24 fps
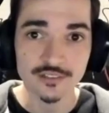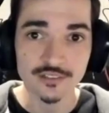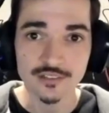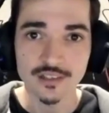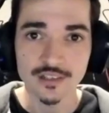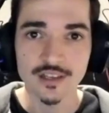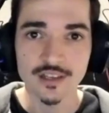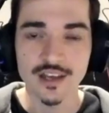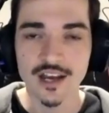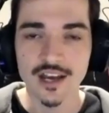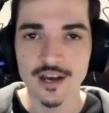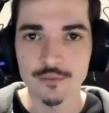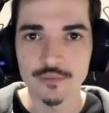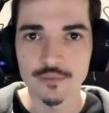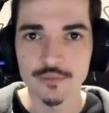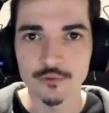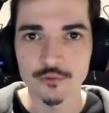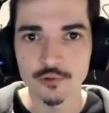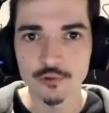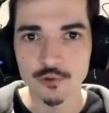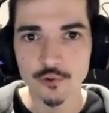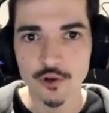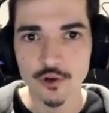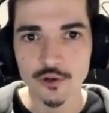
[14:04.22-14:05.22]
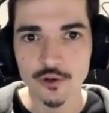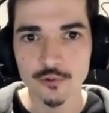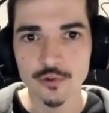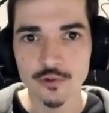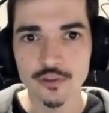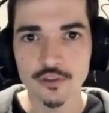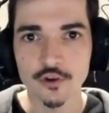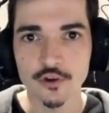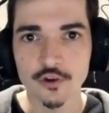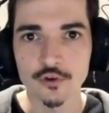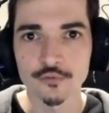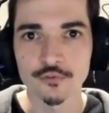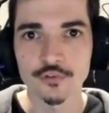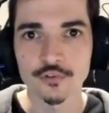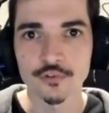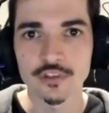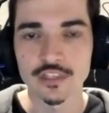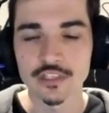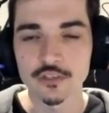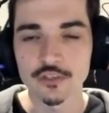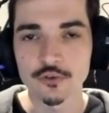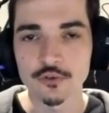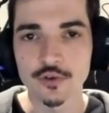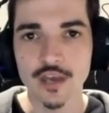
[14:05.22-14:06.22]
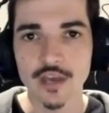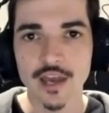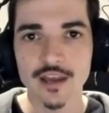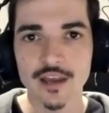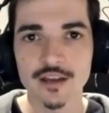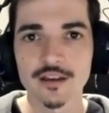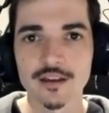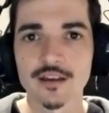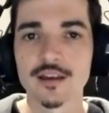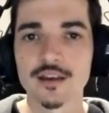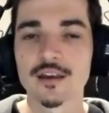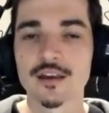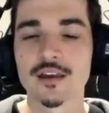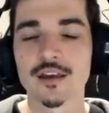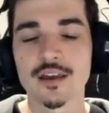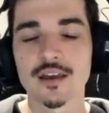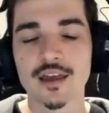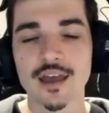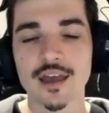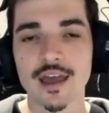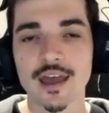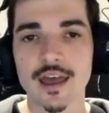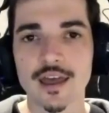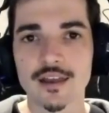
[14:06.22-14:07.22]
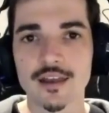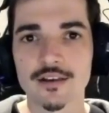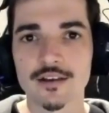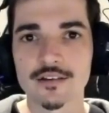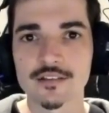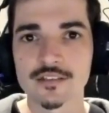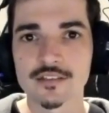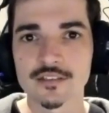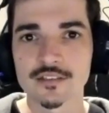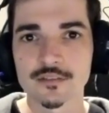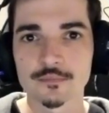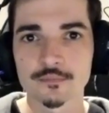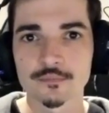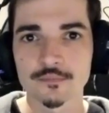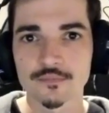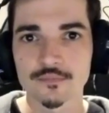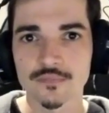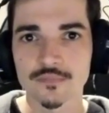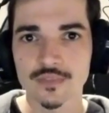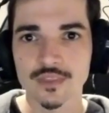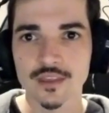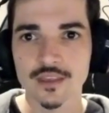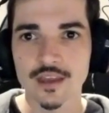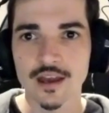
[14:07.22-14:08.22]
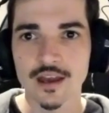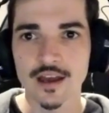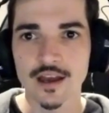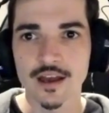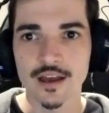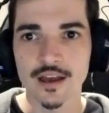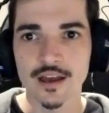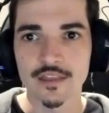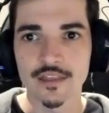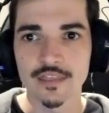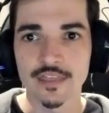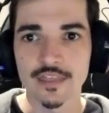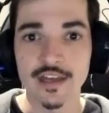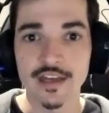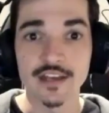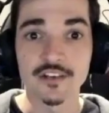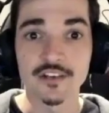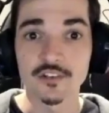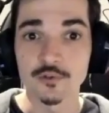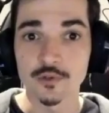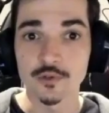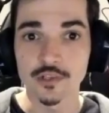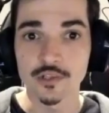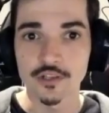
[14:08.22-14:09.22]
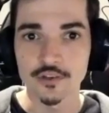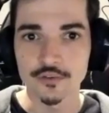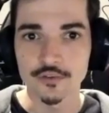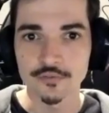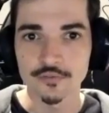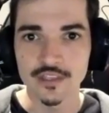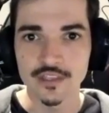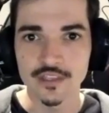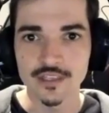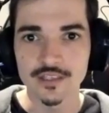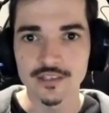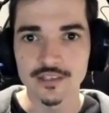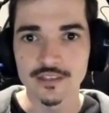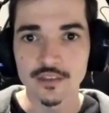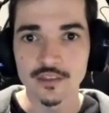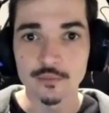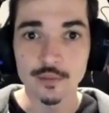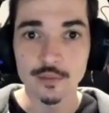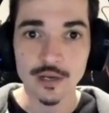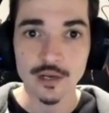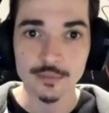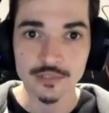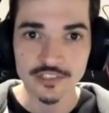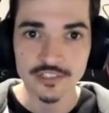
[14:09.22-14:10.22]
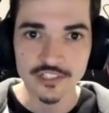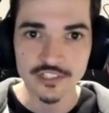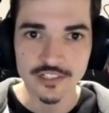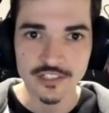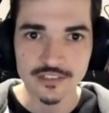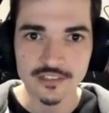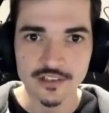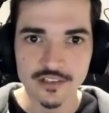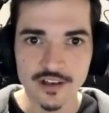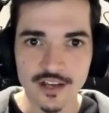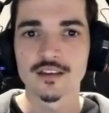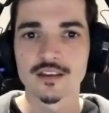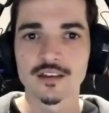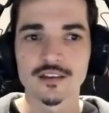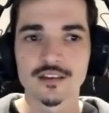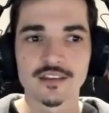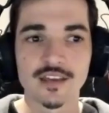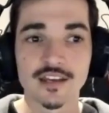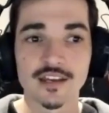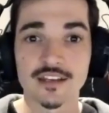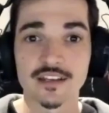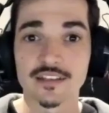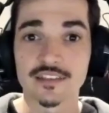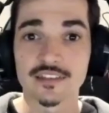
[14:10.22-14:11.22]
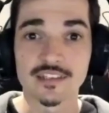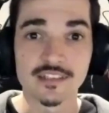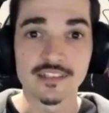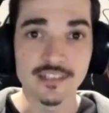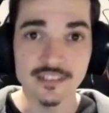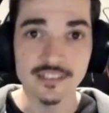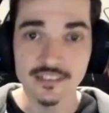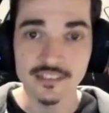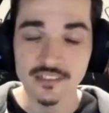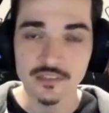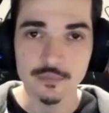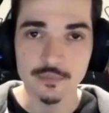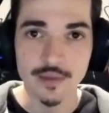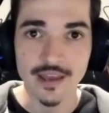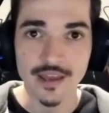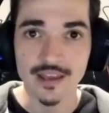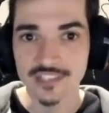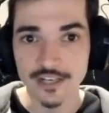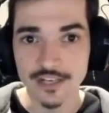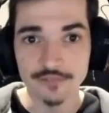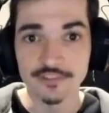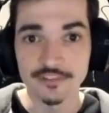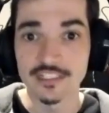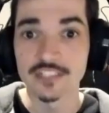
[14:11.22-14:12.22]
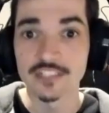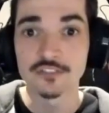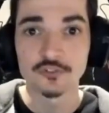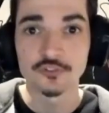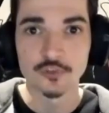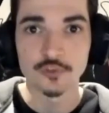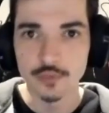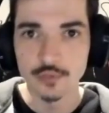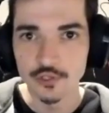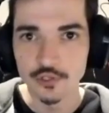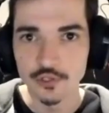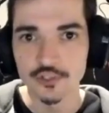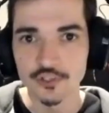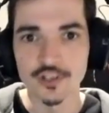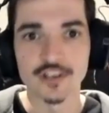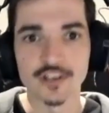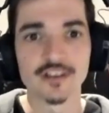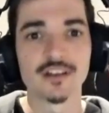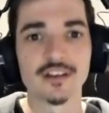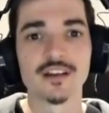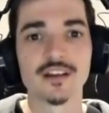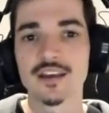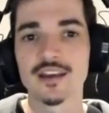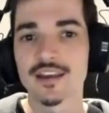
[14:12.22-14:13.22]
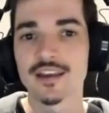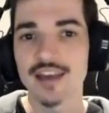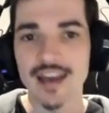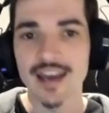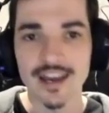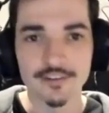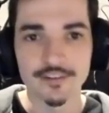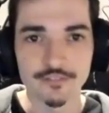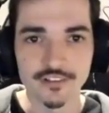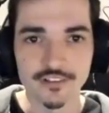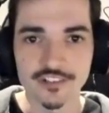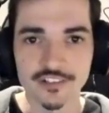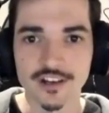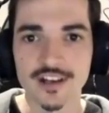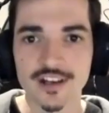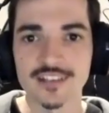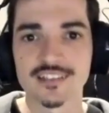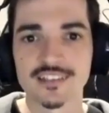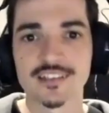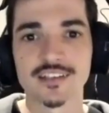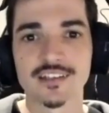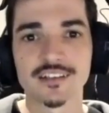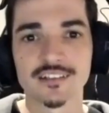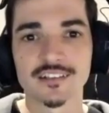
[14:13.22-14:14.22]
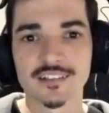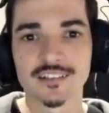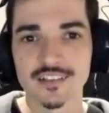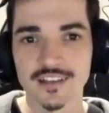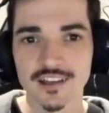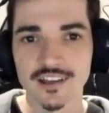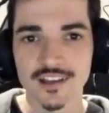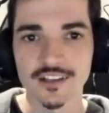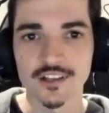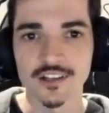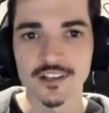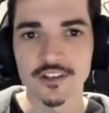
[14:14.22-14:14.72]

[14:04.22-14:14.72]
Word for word: um, that we work with over in the uk and uh, they do a lot of the the publishing side getting the discs made distribution advertising mm. a lot of